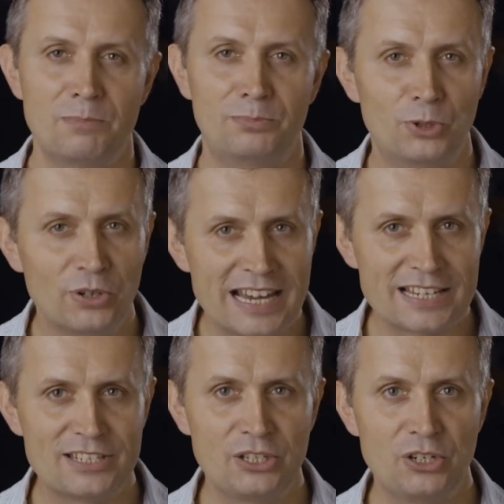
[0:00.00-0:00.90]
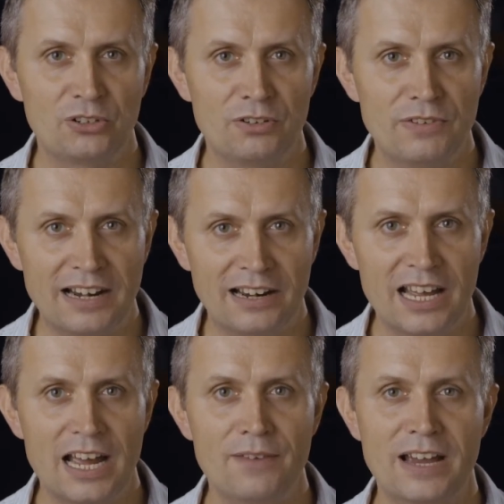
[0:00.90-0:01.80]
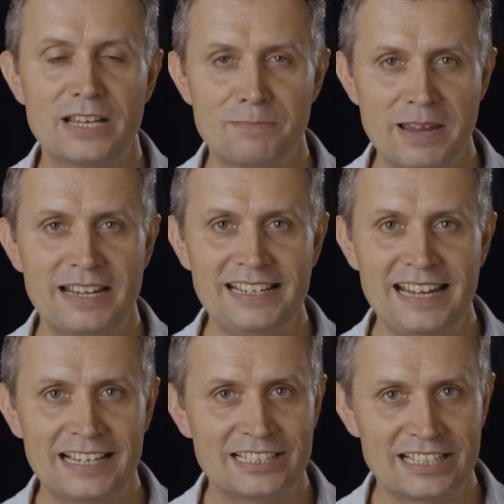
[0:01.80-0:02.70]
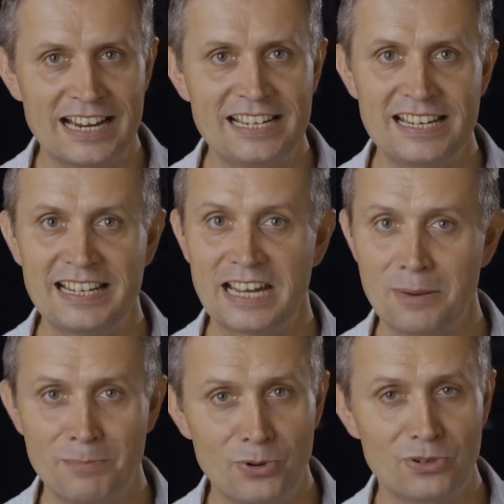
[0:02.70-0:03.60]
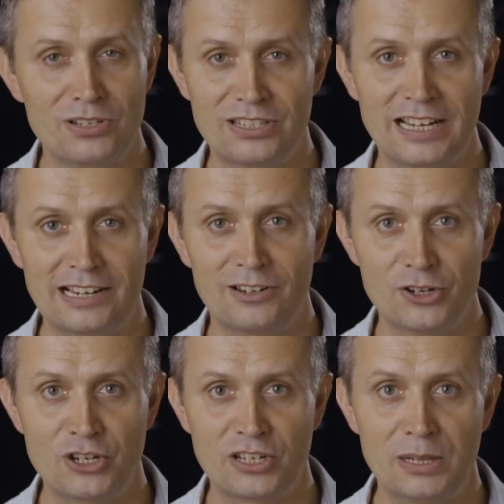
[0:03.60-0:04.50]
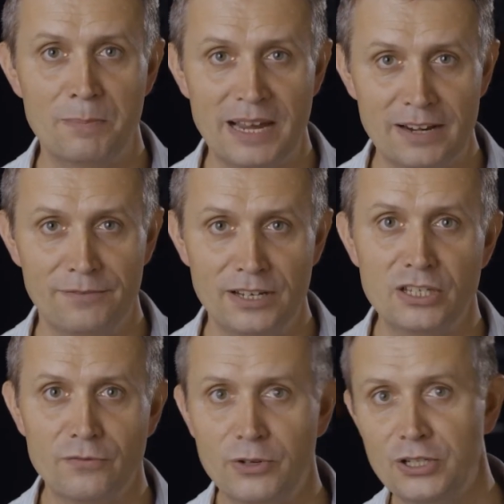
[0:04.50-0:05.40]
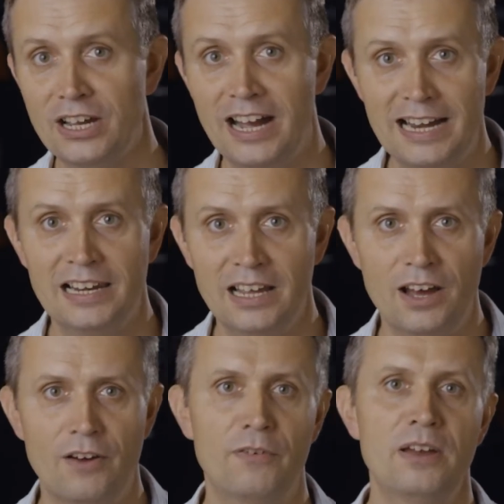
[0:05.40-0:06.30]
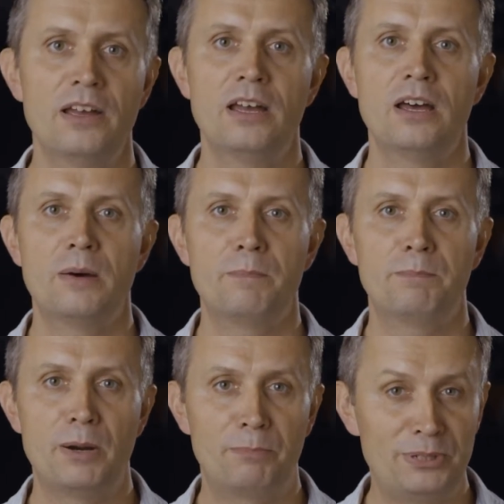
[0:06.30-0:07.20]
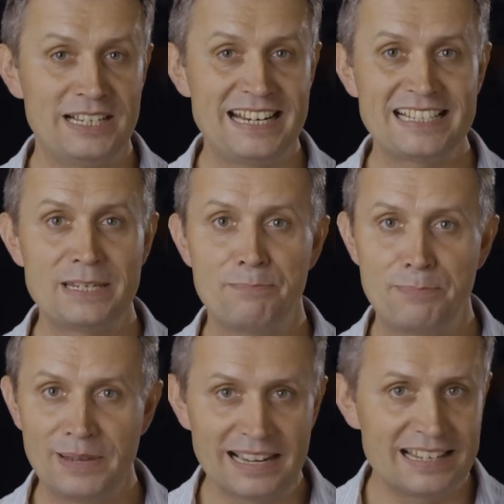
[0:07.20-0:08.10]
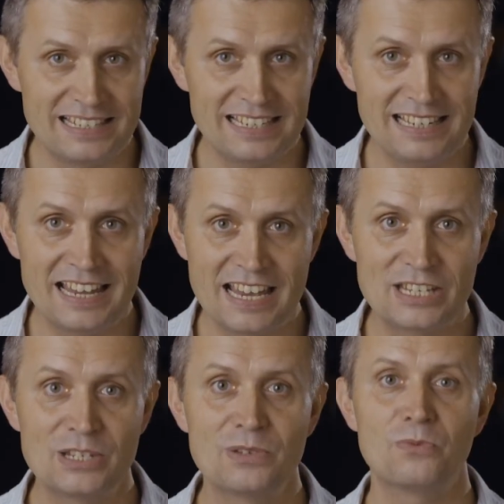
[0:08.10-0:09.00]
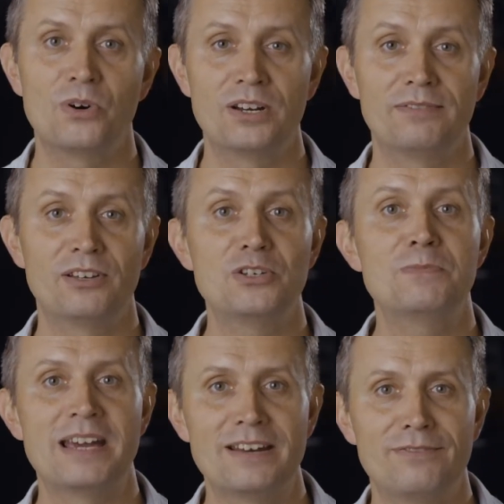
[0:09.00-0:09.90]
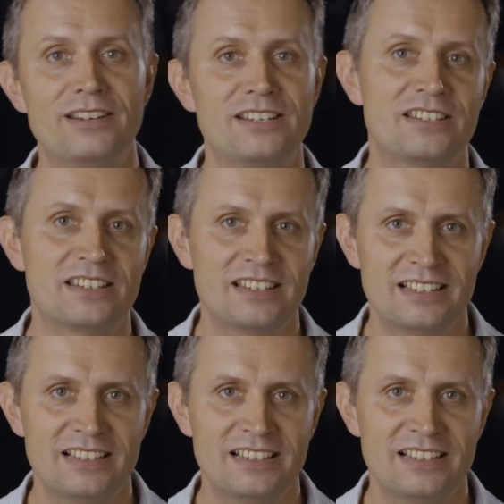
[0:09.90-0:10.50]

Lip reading: Broadcasting your event live has many exciting and important psychological benefits, of which I love, but predictability isn't one of those benefits.